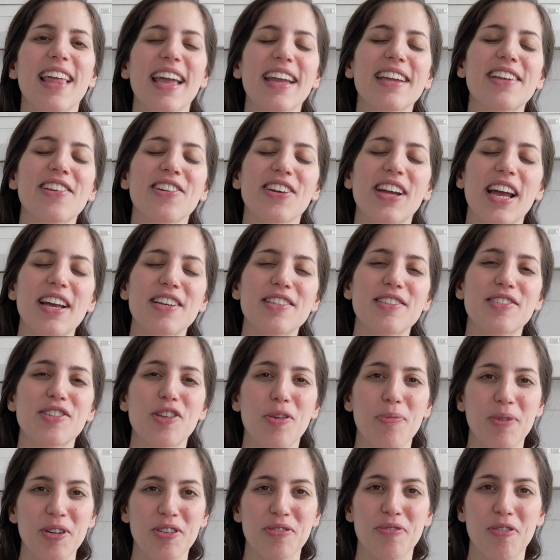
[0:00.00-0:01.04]
Thank you guys
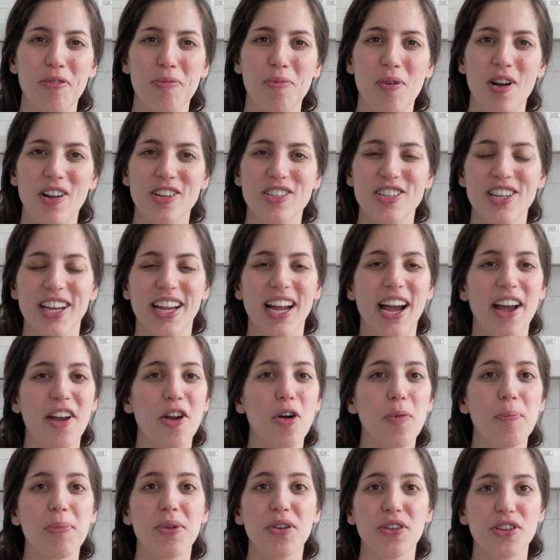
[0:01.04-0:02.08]
so much for watching. I
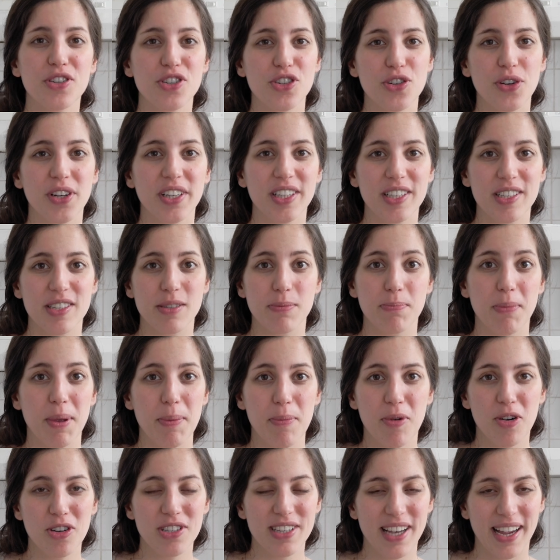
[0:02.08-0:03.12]
hope you enjoyed this
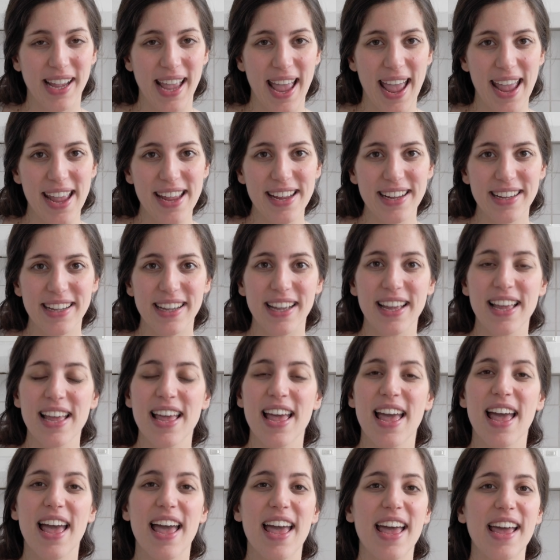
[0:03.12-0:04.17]
mimosa cake.
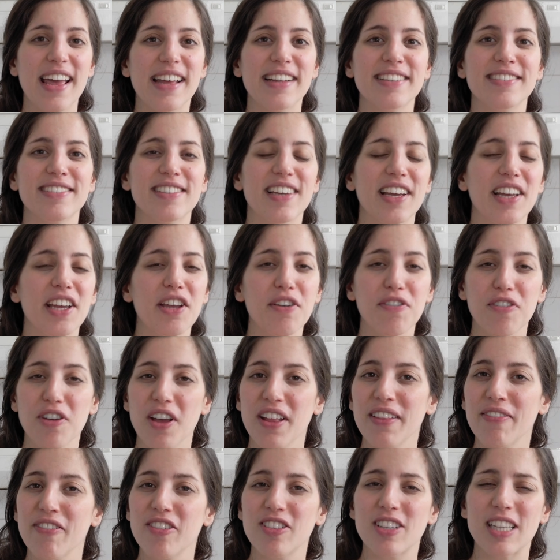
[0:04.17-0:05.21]
And if you
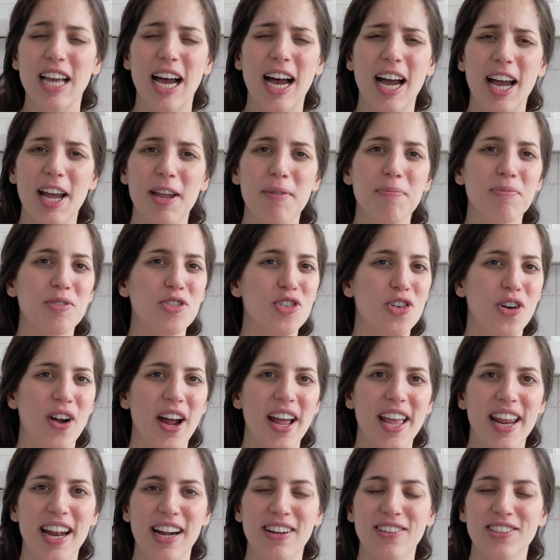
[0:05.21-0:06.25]
had the time,
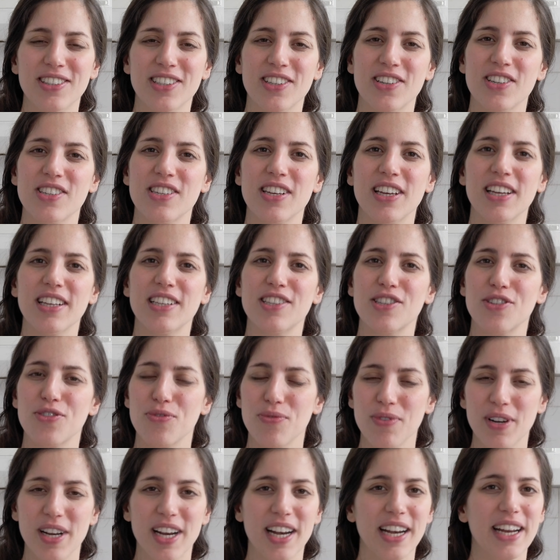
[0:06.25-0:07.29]
try it out because
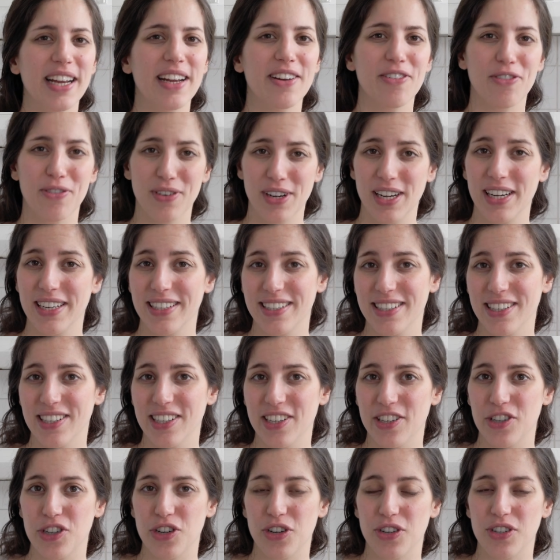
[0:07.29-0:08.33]
it's really, really
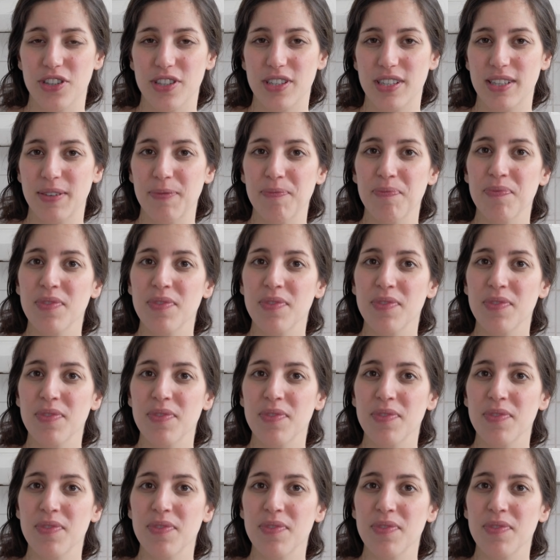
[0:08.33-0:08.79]
delicious.